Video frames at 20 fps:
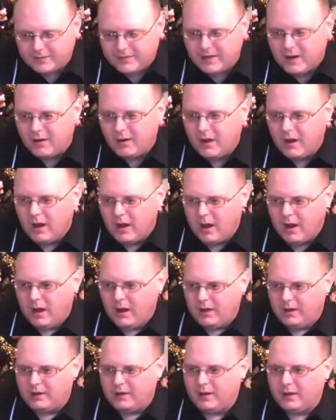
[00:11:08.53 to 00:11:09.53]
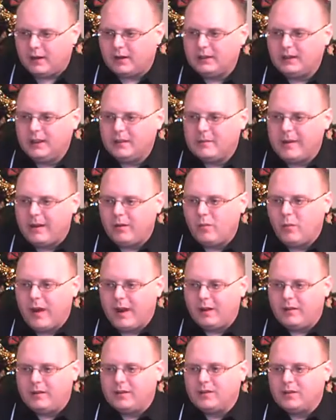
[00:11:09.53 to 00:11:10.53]
So the Galilee Mountain
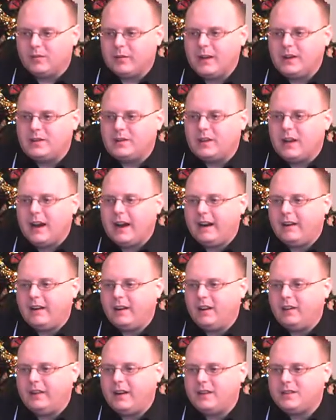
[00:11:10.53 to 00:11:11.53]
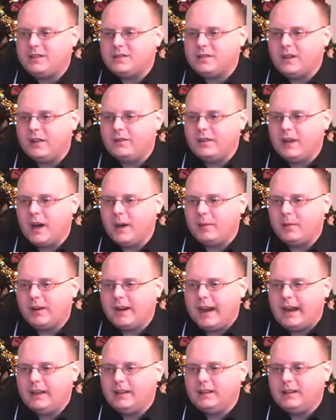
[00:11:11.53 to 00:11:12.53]
Winery, so region, the higher elevations of the Upper
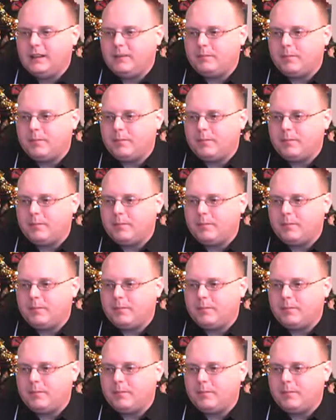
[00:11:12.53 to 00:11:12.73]
Galilee,